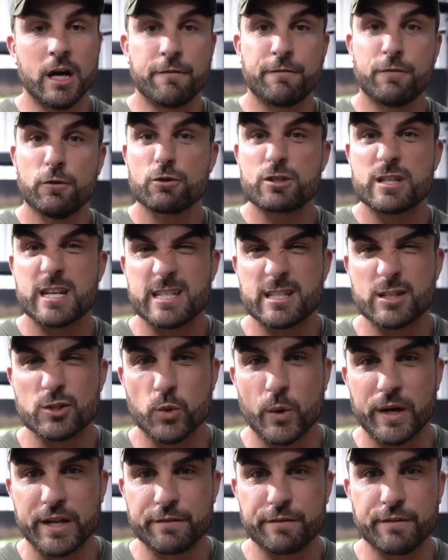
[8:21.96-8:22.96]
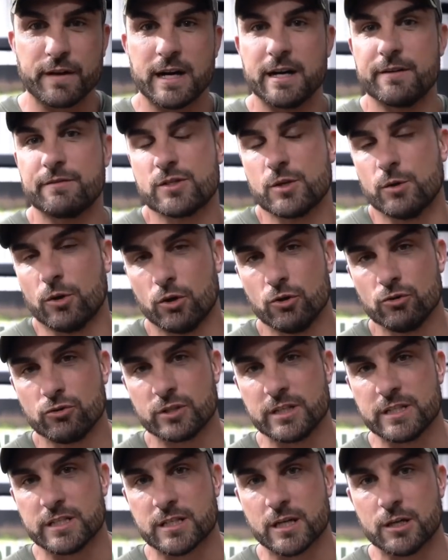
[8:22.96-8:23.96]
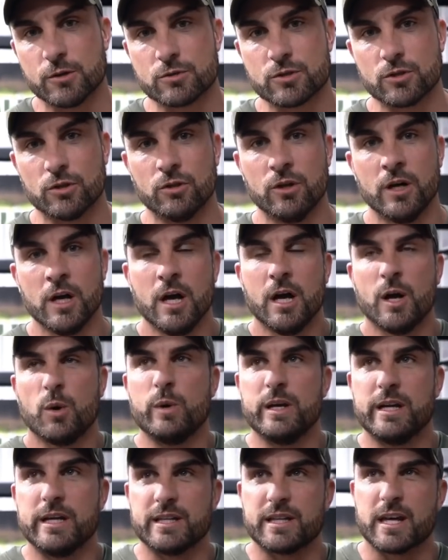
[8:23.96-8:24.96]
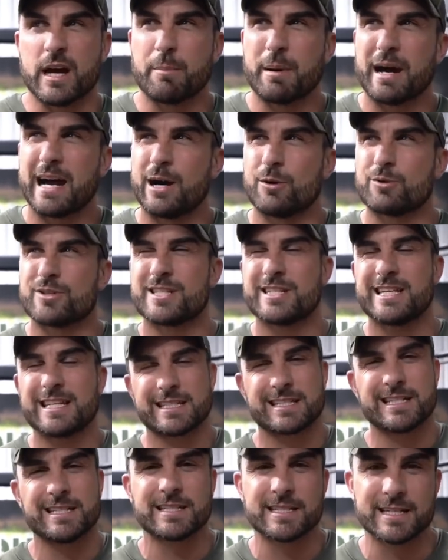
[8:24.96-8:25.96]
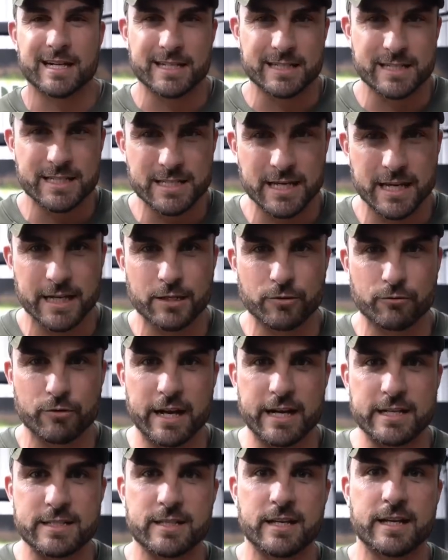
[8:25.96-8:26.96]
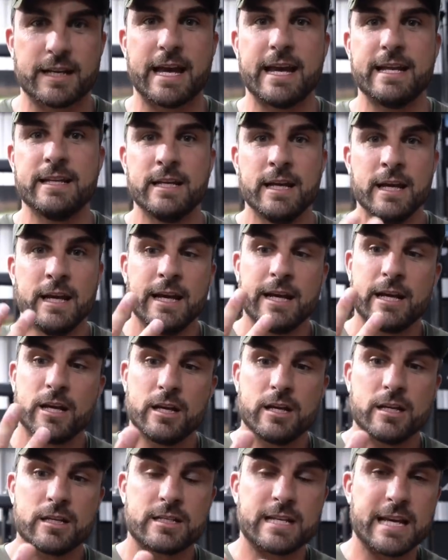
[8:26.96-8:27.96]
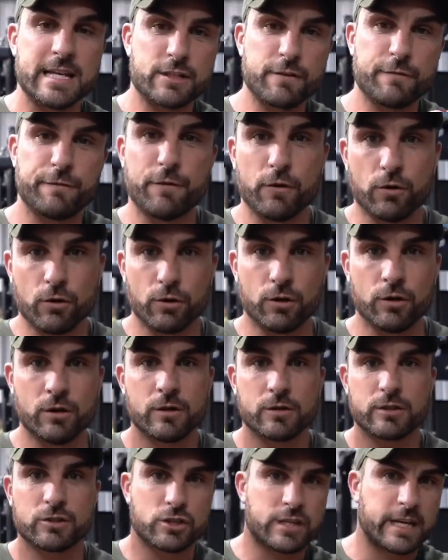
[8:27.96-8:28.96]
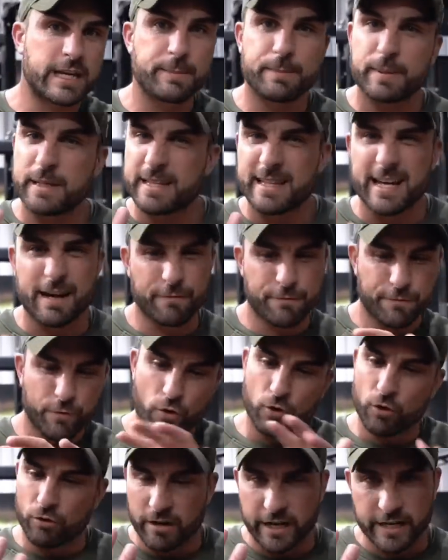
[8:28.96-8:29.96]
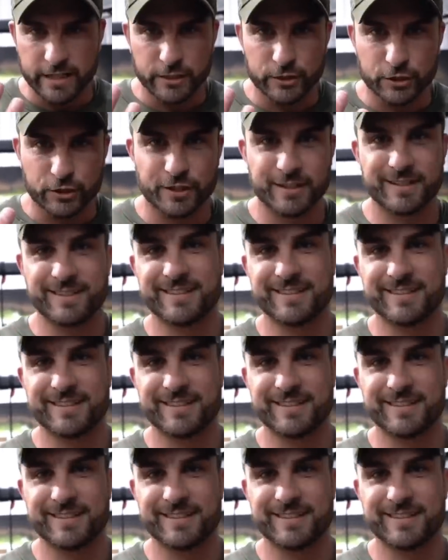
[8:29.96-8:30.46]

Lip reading: four sets of 25, so 100 in total, with about 60 to 90 second rest. Again, sets of four, just keep it in that four range.